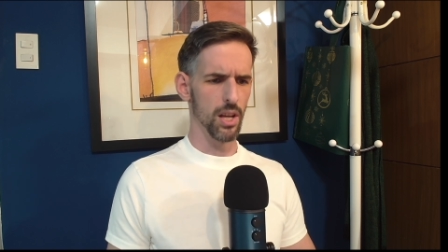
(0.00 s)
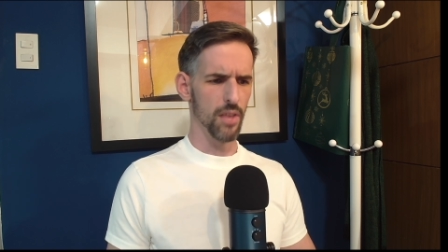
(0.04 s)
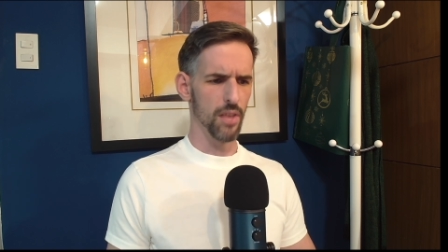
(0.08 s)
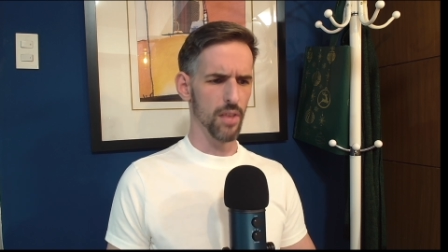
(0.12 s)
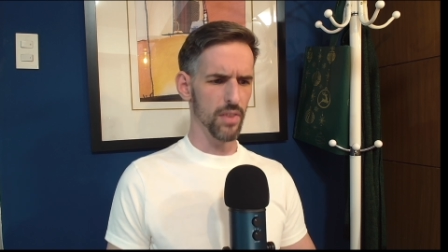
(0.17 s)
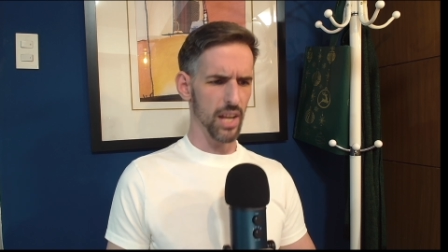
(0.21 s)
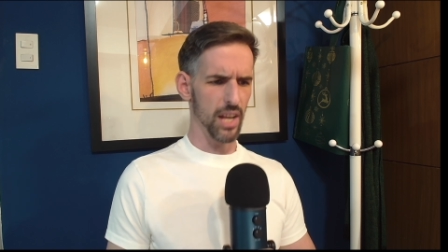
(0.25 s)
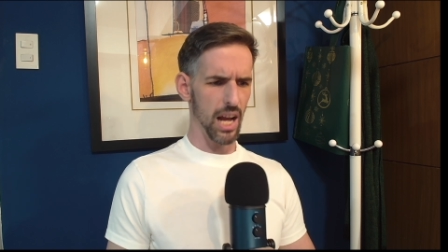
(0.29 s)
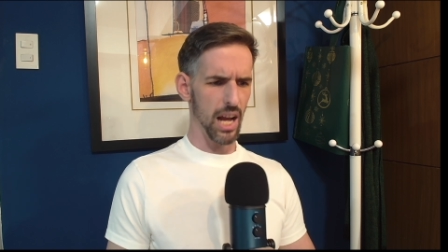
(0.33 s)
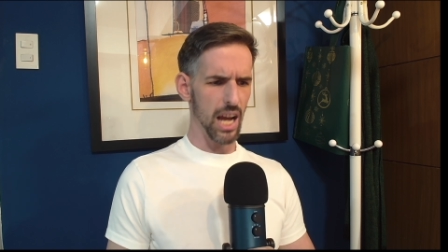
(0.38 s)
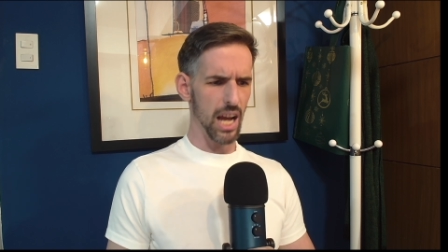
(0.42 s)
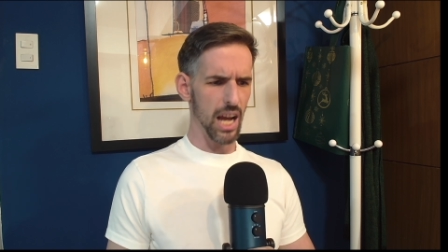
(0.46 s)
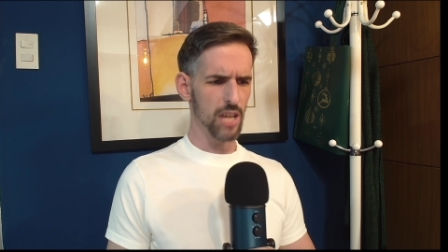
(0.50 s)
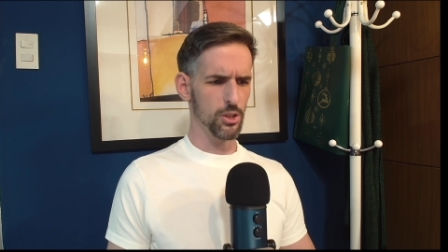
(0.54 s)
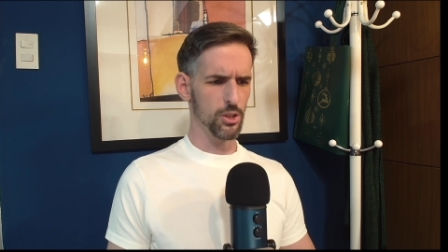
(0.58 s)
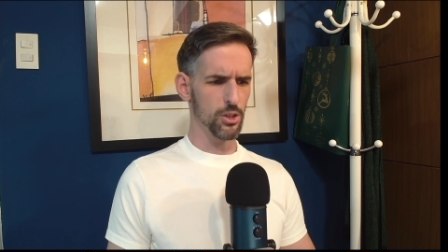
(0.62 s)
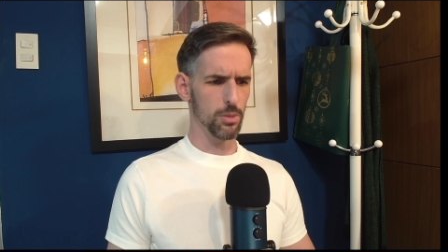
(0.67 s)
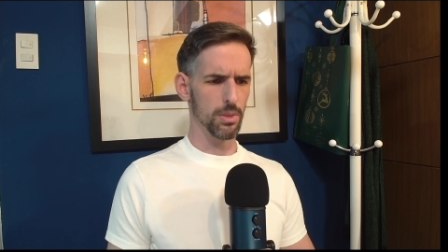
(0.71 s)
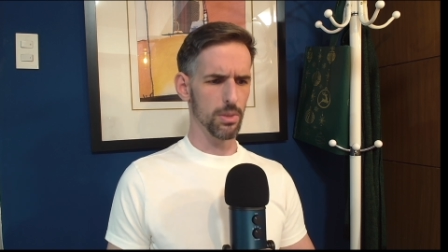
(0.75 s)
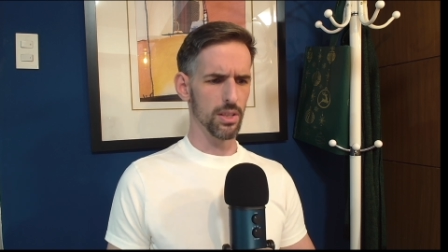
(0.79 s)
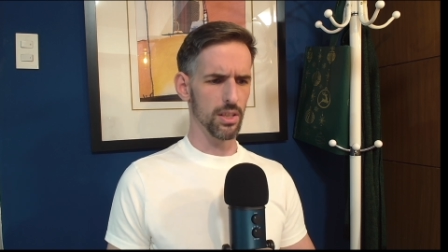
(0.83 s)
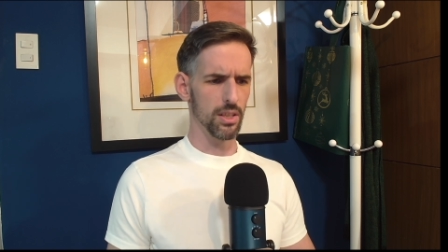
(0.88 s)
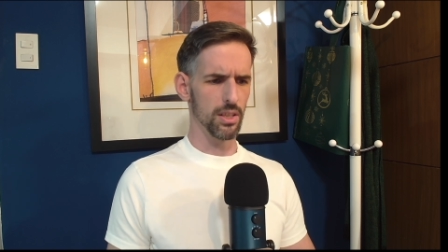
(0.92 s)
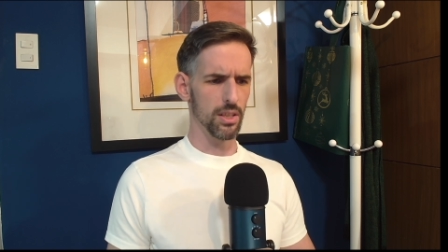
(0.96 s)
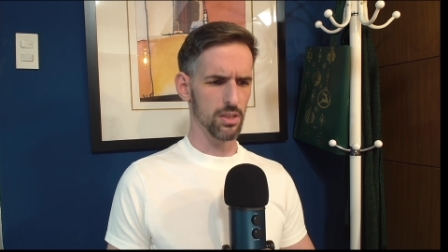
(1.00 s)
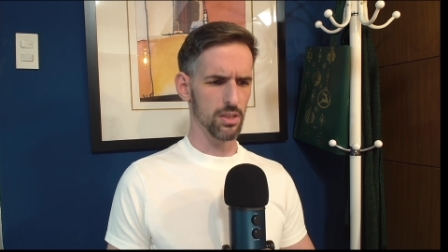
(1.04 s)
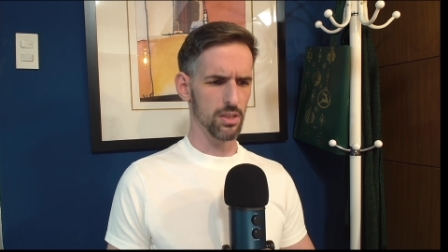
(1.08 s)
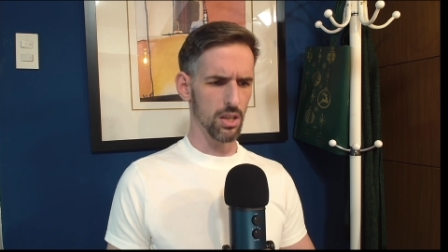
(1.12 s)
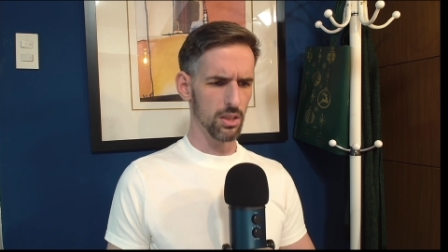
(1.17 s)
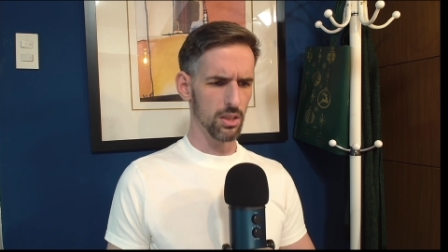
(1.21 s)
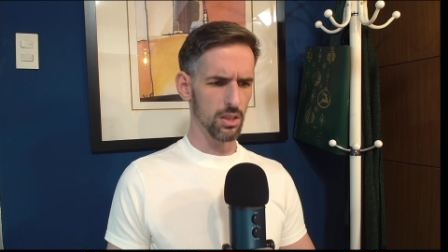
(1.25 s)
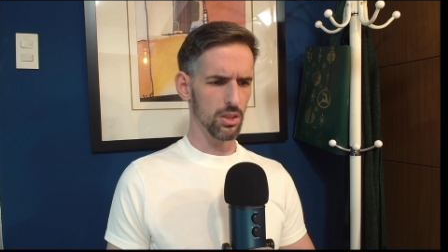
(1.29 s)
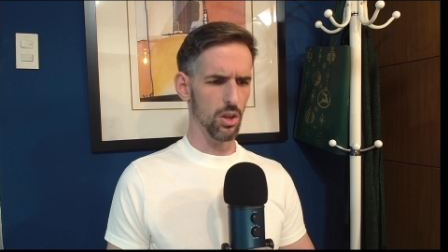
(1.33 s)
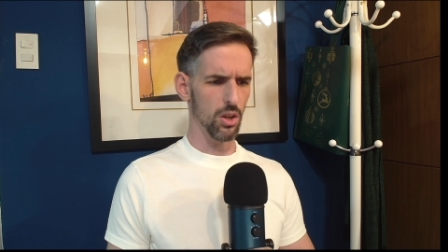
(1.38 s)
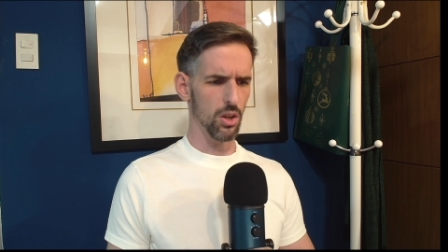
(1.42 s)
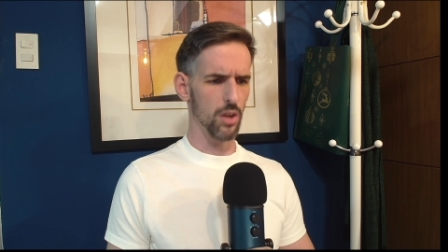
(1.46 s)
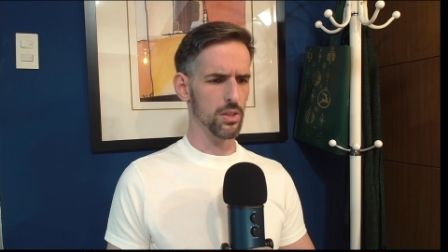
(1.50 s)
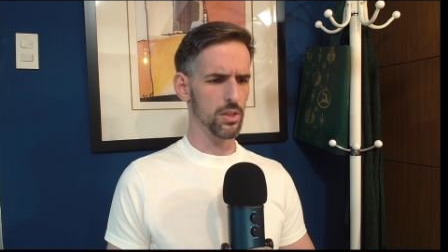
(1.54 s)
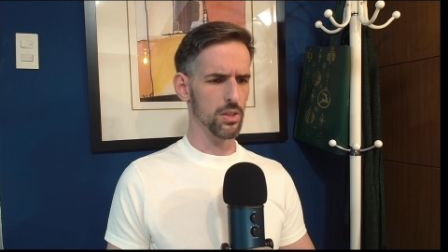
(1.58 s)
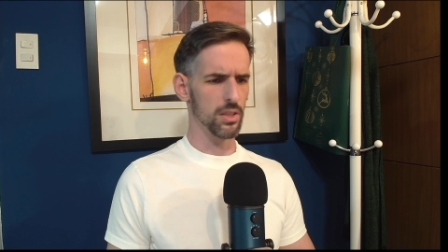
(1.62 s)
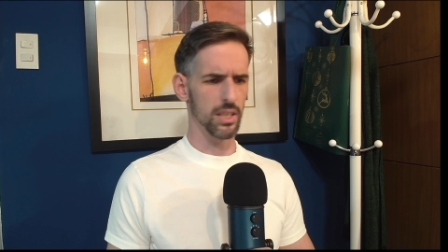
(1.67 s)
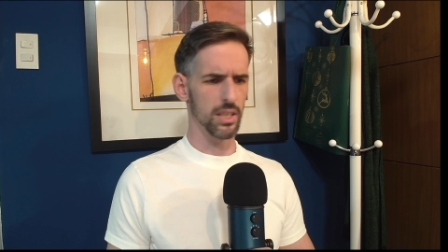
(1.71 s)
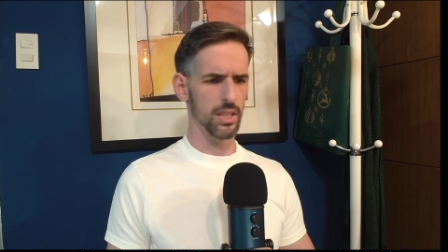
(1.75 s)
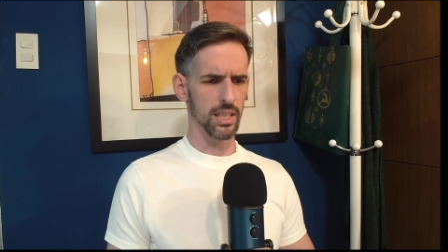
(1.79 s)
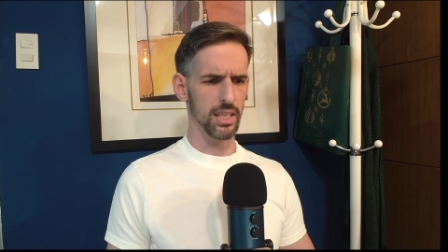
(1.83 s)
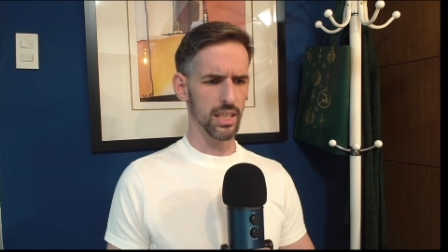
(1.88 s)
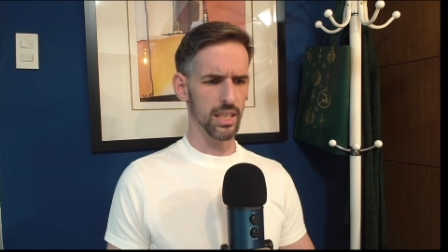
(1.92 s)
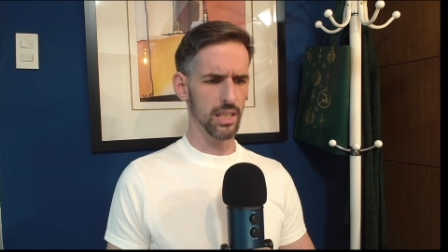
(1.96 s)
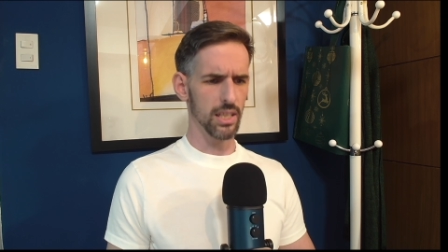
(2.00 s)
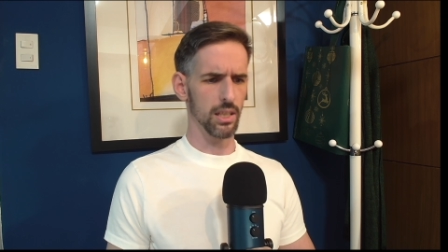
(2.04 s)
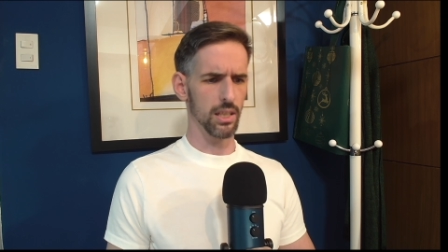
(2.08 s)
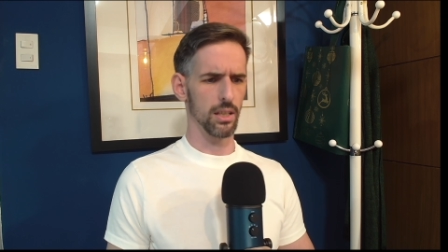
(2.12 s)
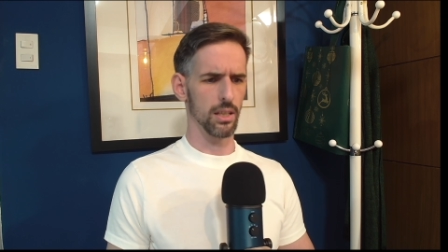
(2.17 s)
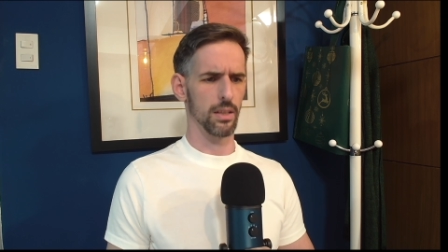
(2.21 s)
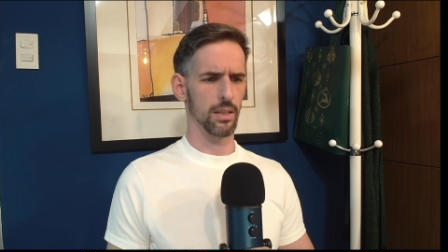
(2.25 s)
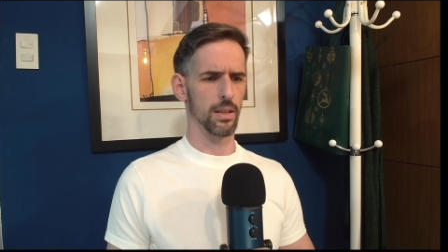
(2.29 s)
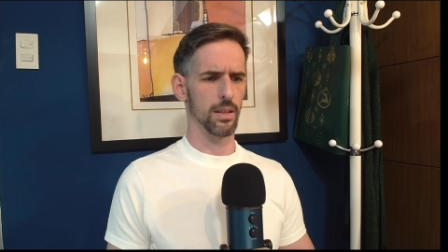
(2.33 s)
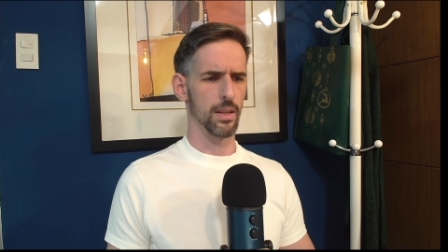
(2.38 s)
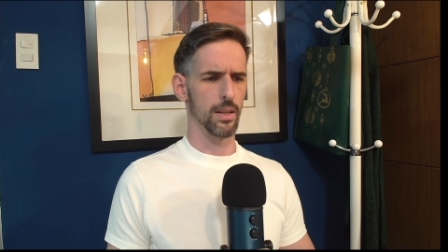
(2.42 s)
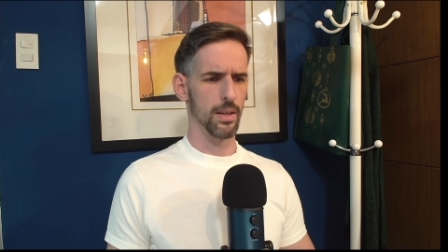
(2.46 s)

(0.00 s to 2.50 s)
that I should be the son-in-law to the king?